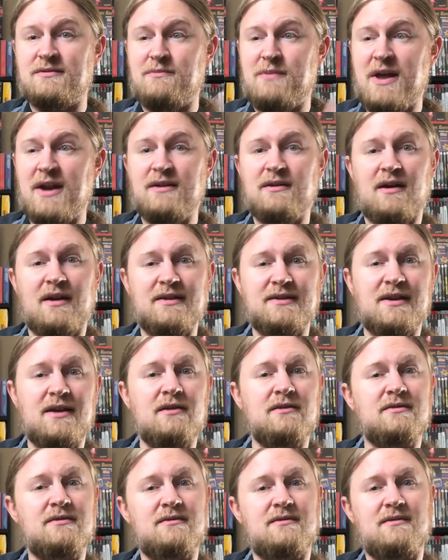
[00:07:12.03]
pentatonic
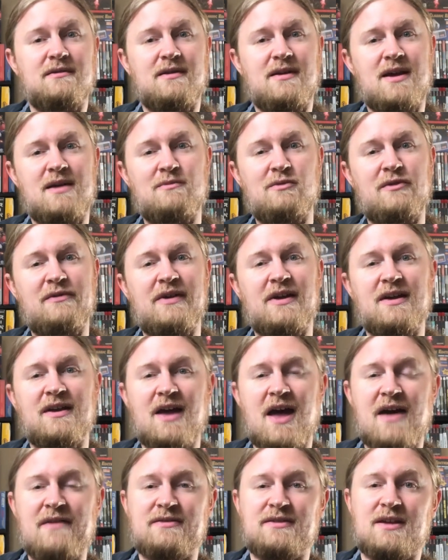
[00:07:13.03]
scales and moving in
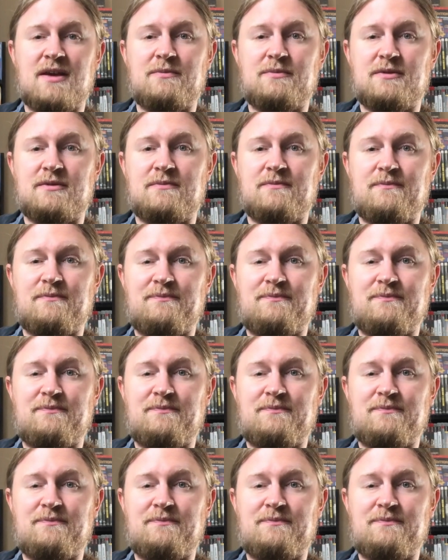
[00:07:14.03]
half steps.